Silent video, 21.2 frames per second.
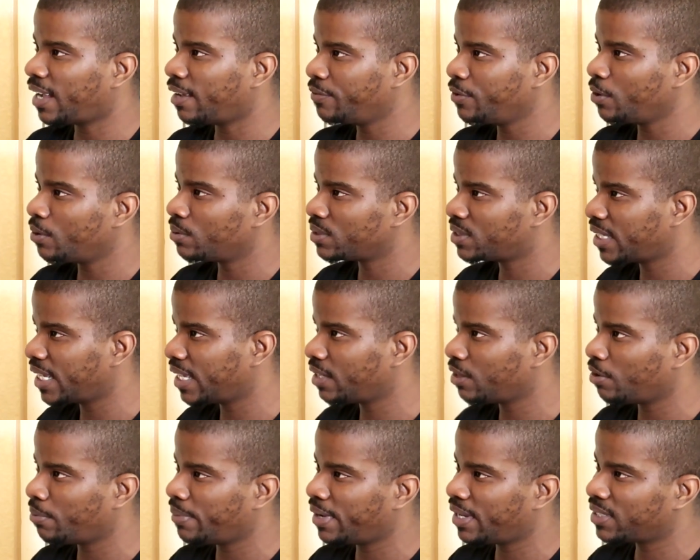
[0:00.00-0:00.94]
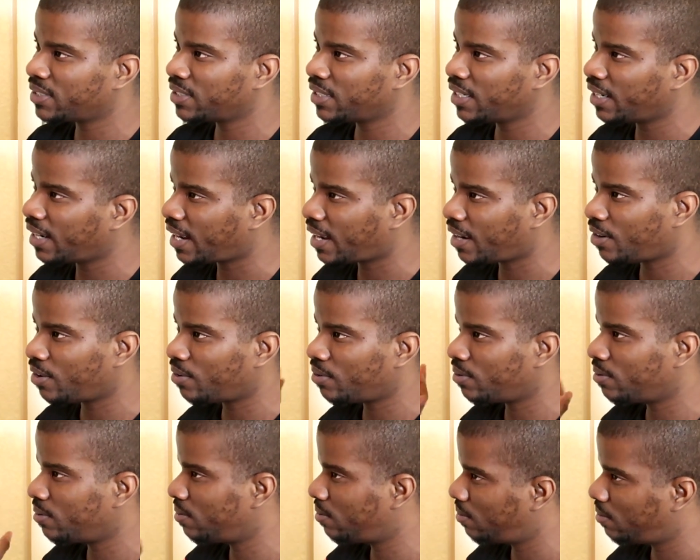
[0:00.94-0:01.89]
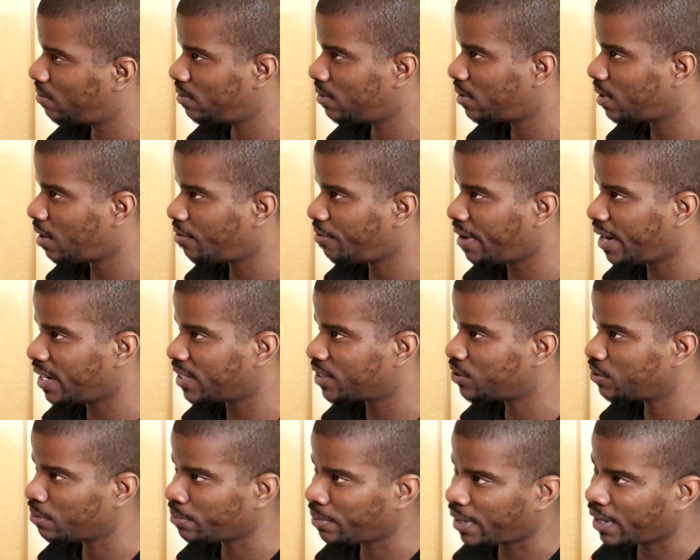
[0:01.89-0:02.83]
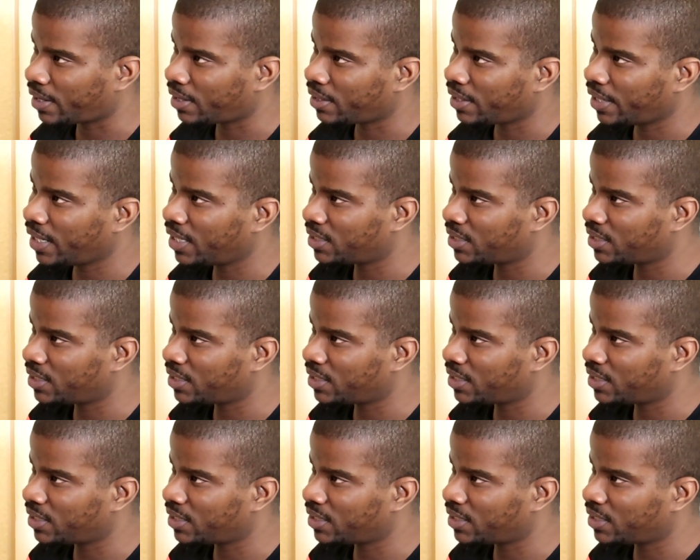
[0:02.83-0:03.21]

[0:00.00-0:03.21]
Like if you don't take your medicine, they're not gonna harass you about it.